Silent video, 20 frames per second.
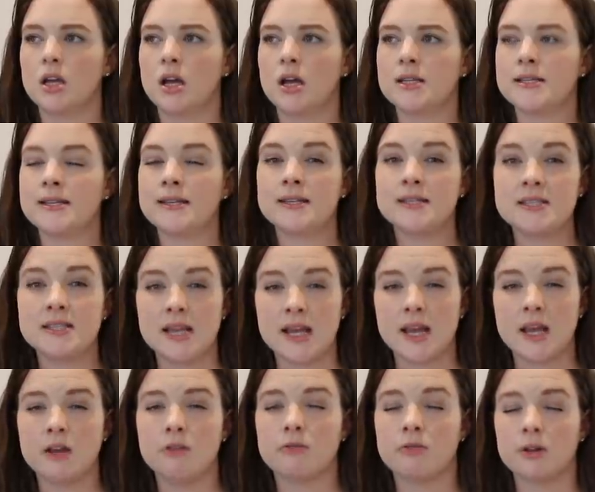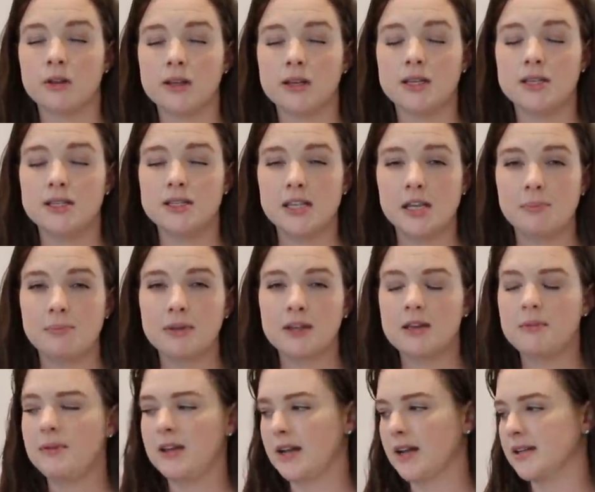sting really
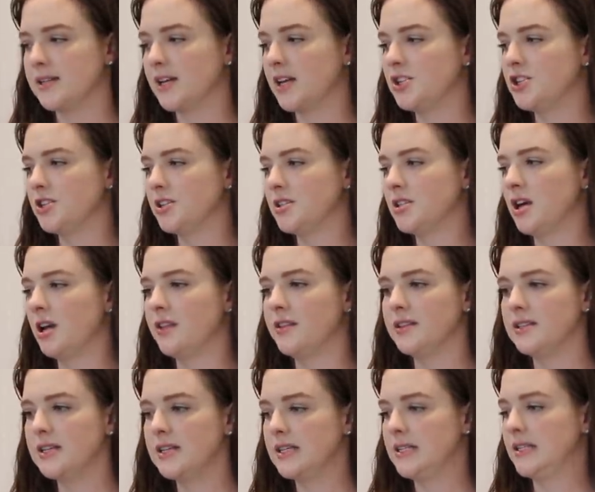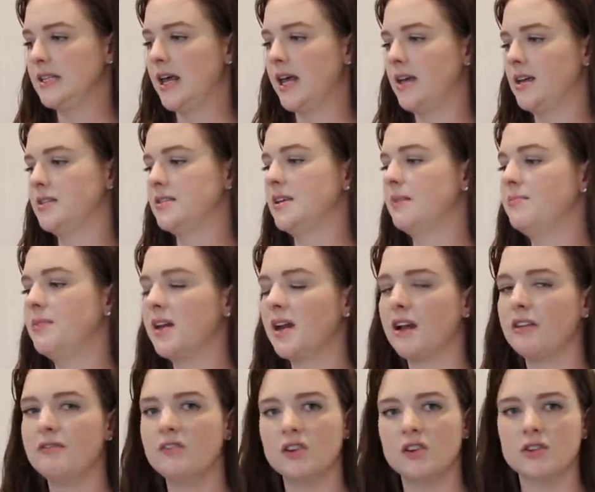deeply because I just thought this is like something
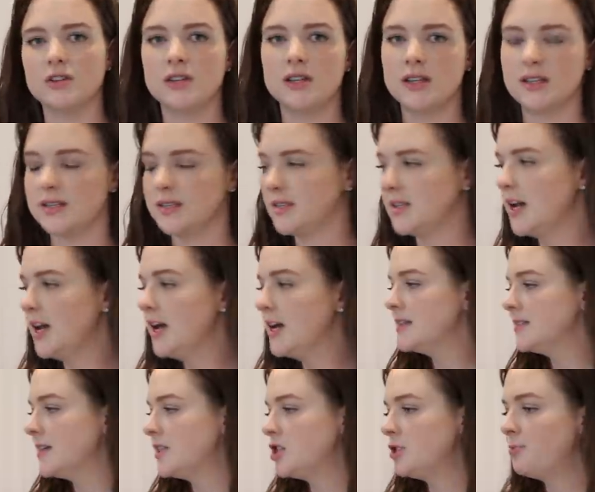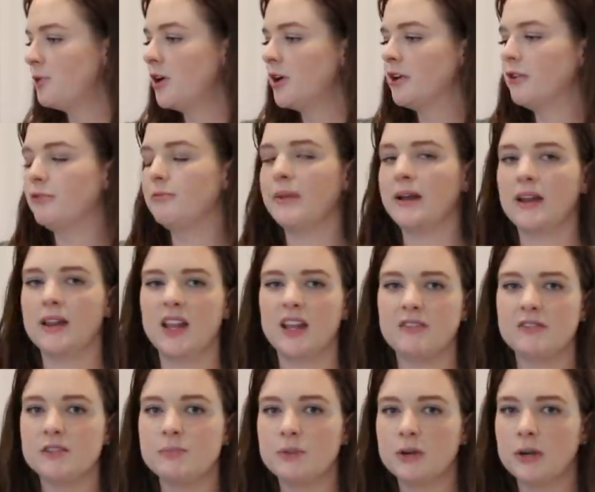I feel is such a part of my
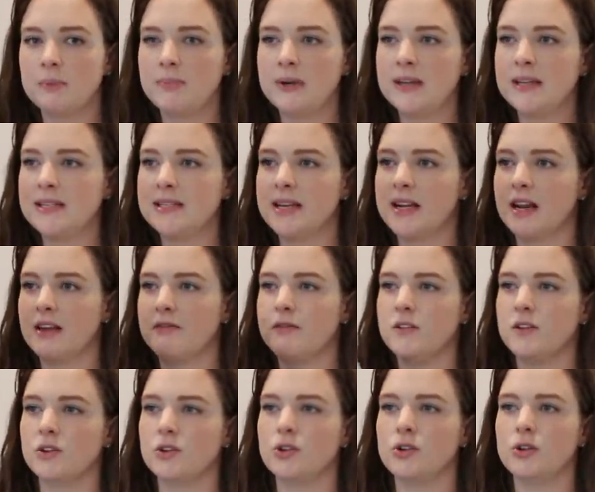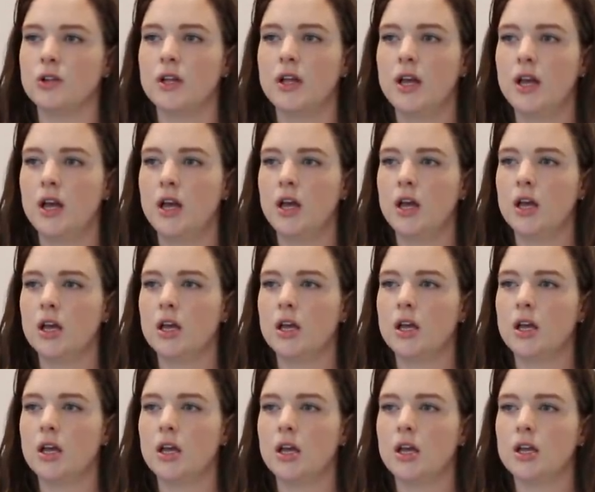life's purpose and I feel
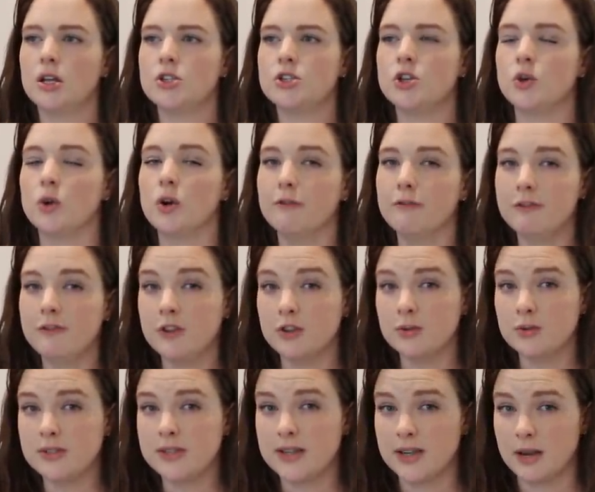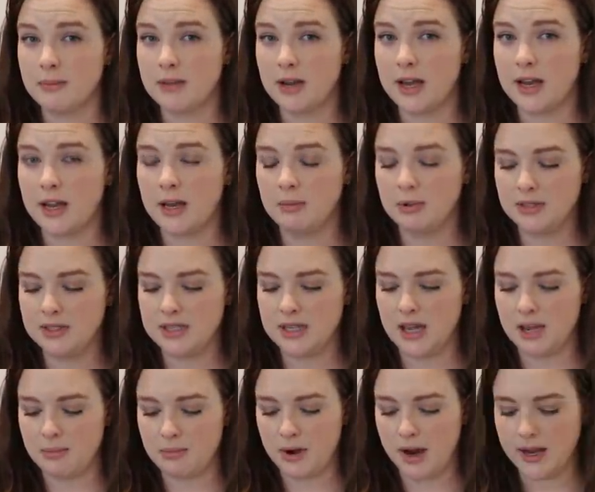so confused that I'm not able to
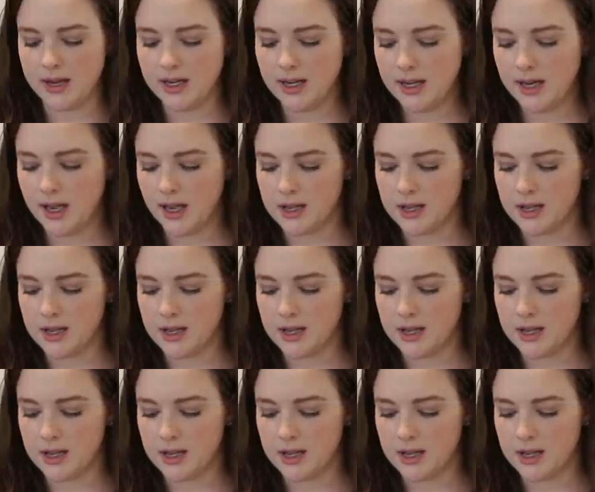get pregnant.